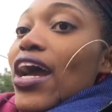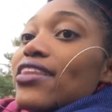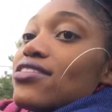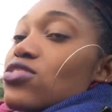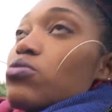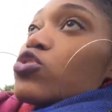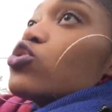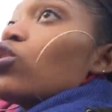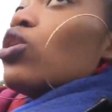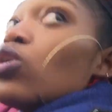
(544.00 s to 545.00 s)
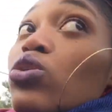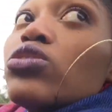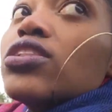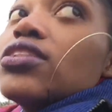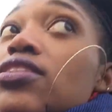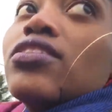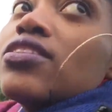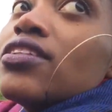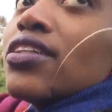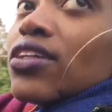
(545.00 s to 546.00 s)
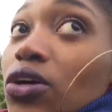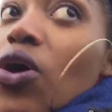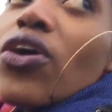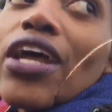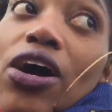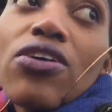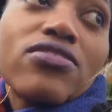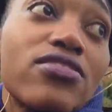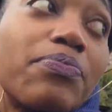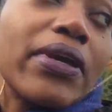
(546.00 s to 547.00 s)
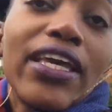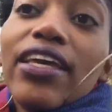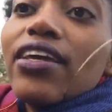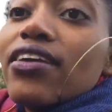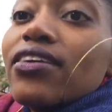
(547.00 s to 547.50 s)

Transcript: I had so much clothes. Oh, that house is big.